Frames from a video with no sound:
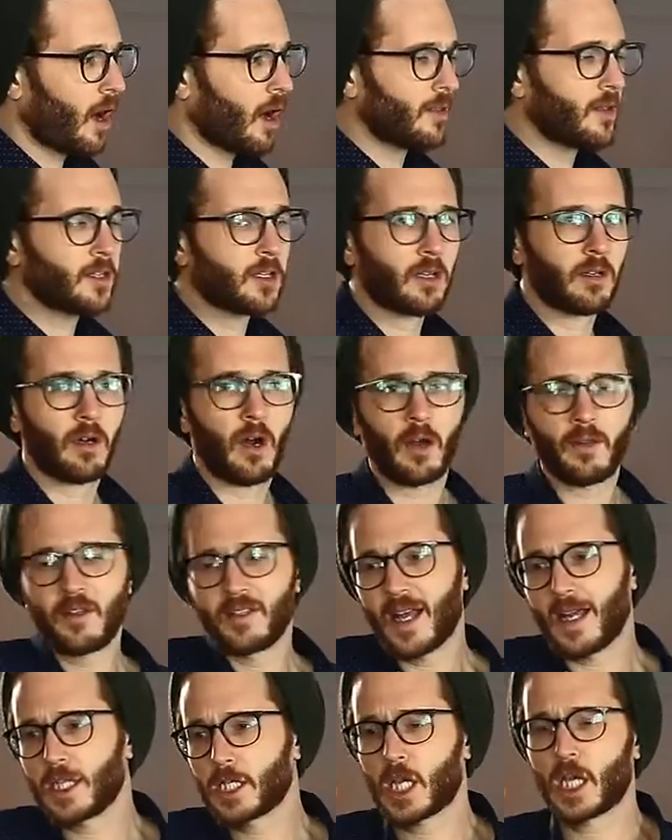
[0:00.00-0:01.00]
Are these
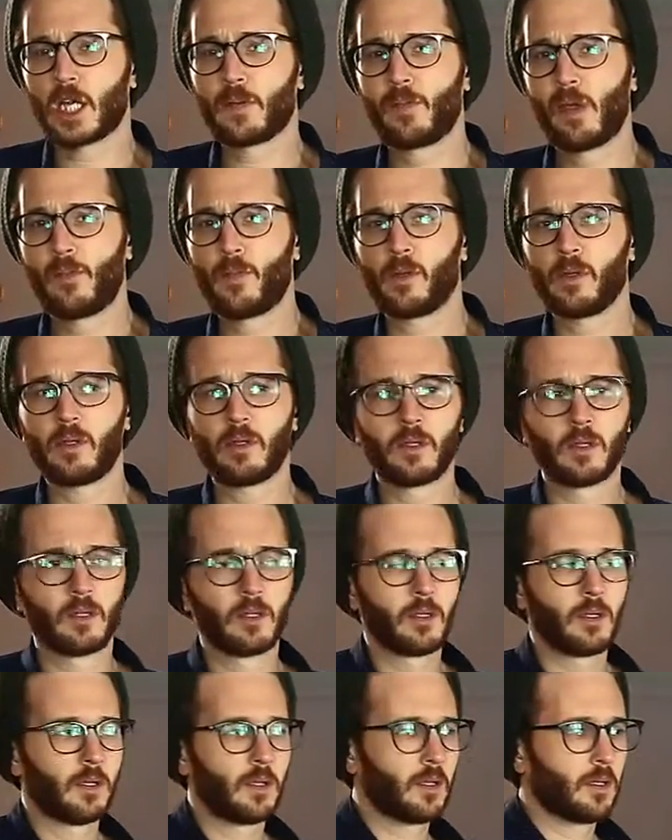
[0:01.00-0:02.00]
educated people,
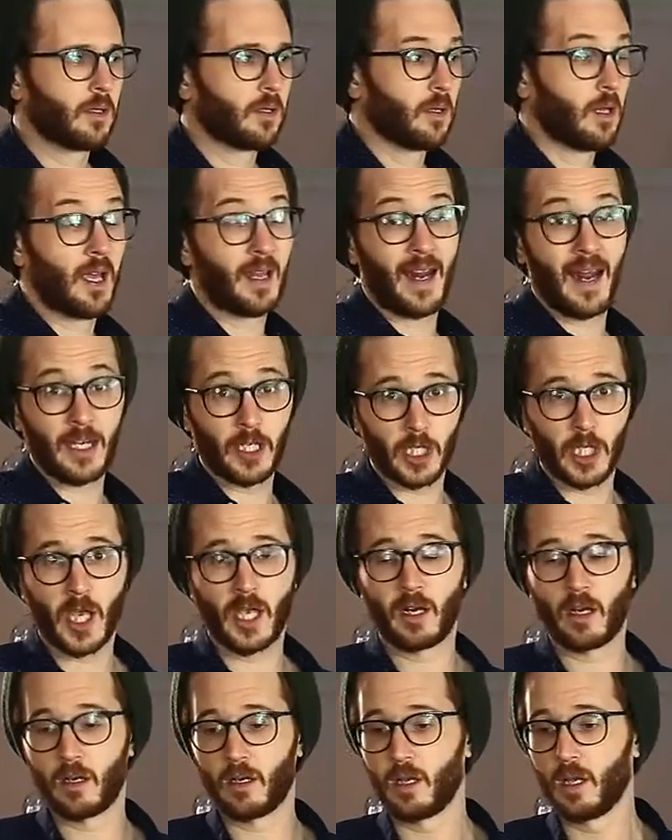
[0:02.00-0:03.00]
and
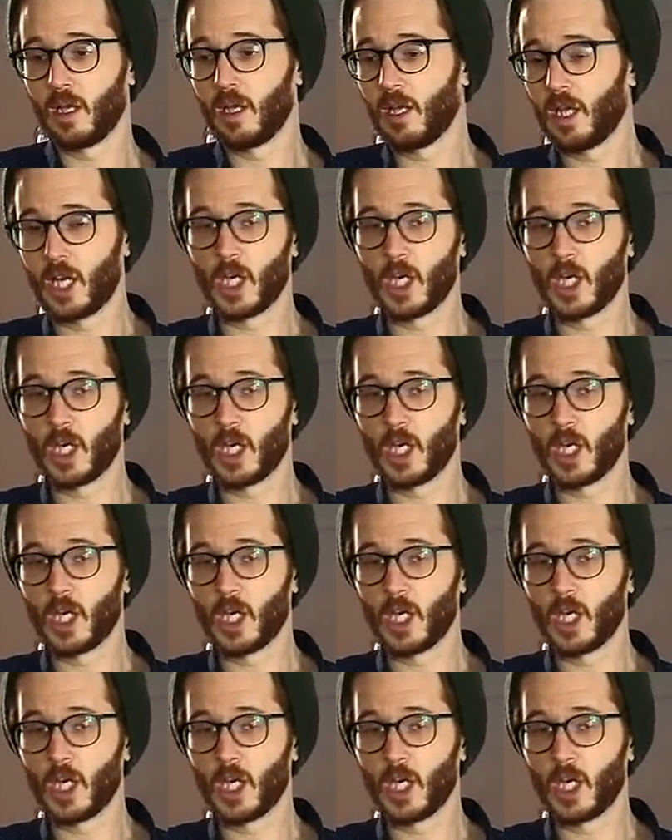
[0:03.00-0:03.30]
educated